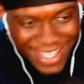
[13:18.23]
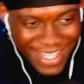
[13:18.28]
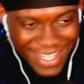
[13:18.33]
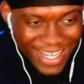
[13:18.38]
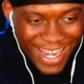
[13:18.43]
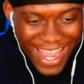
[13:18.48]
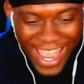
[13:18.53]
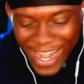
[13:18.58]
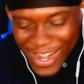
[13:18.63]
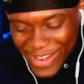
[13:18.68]

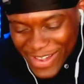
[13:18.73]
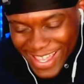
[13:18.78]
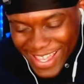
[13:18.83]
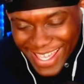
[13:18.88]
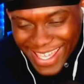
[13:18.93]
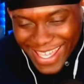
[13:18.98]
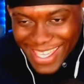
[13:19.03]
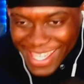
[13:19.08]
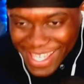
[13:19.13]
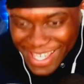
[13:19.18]
Like,
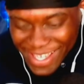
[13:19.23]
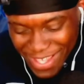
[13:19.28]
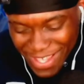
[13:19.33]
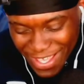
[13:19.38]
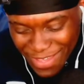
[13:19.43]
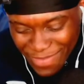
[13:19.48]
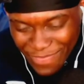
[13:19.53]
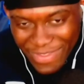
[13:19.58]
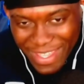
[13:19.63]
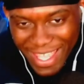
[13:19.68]
low-key,
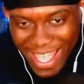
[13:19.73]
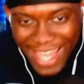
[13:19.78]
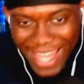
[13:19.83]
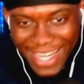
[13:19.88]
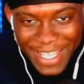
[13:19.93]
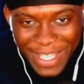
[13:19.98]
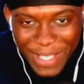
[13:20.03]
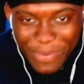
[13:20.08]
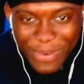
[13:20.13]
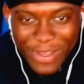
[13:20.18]
at
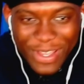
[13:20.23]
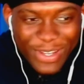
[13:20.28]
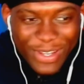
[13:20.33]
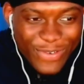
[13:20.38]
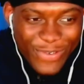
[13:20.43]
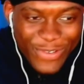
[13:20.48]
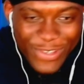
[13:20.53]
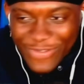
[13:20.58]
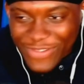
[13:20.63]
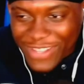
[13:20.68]
this point,
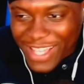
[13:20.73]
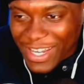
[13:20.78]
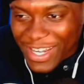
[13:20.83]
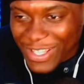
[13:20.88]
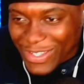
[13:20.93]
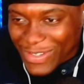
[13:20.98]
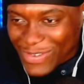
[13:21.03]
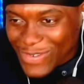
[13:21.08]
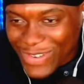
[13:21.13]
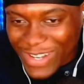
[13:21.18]
all you've done
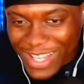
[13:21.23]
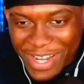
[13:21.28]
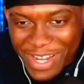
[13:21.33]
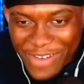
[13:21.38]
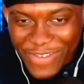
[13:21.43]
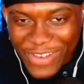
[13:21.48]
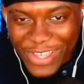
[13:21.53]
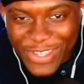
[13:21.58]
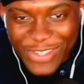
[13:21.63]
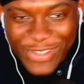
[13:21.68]
is call
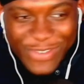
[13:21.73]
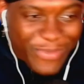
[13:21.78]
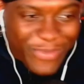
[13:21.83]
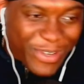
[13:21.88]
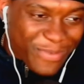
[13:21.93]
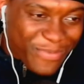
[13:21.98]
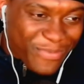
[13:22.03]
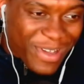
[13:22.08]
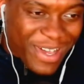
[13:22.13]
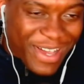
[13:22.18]
another
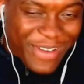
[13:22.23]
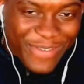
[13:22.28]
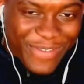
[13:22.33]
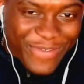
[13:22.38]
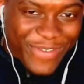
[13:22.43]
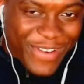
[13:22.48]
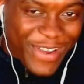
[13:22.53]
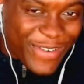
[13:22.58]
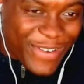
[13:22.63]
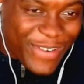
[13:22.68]
human, but
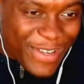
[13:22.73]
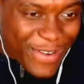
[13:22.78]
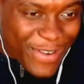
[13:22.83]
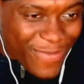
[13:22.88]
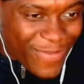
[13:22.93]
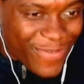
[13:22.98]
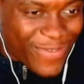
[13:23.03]
fair enough.